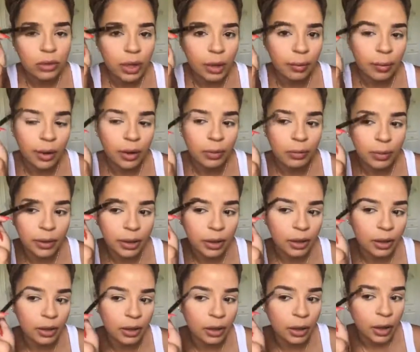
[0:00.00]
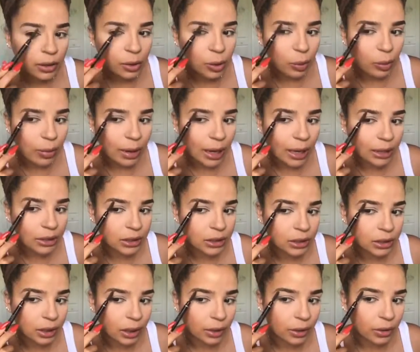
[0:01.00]
in my opinion. Little
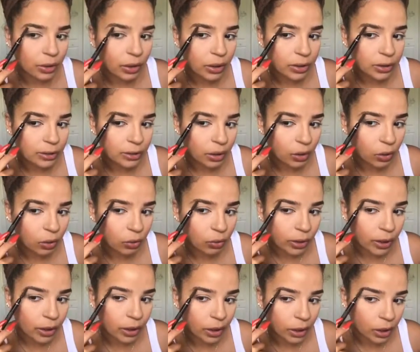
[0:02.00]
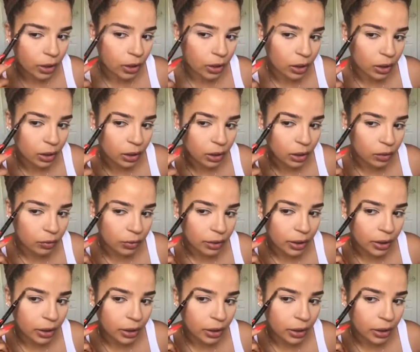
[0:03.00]
patches, like you can tell right here,